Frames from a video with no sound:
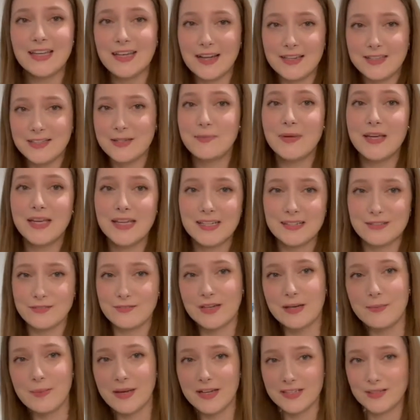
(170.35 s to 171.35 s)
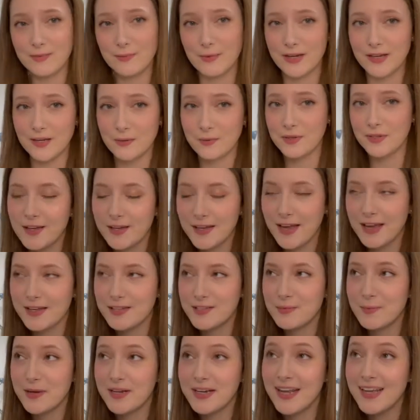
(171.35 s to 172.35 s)
To me, it doesn't really matter where you are. Okay, so
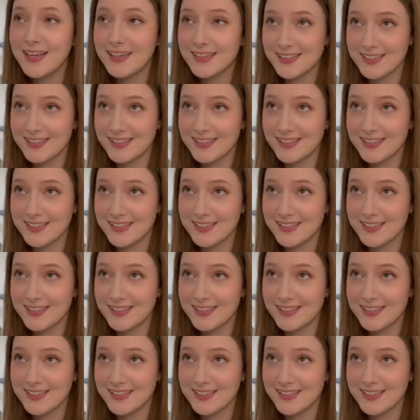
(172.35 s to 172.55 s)
my next